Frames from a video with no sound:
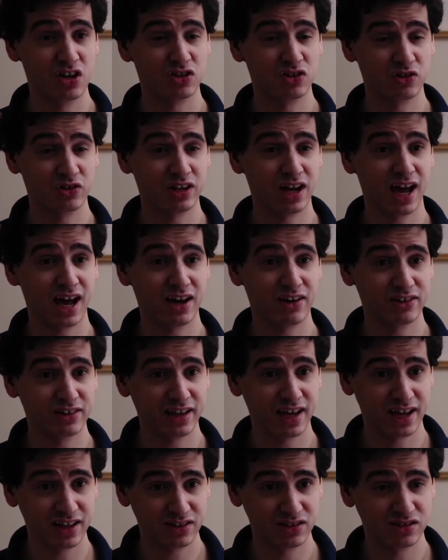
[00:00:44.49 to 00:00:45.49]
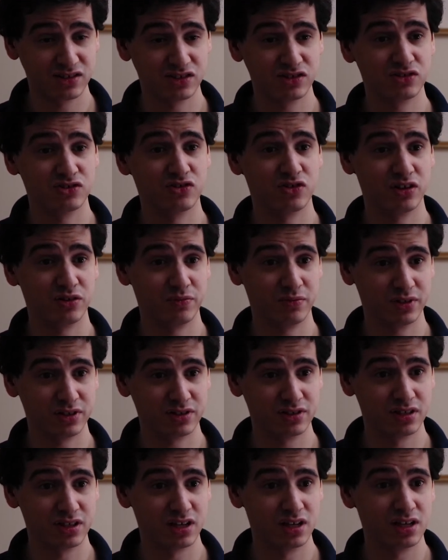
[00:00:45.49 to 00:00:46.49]
during our cancer
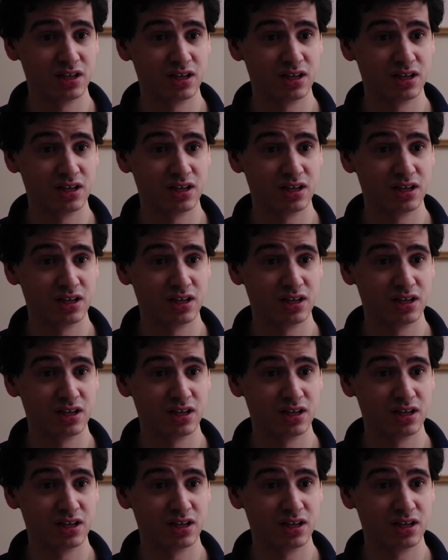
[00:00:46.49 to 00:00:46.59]
treatment.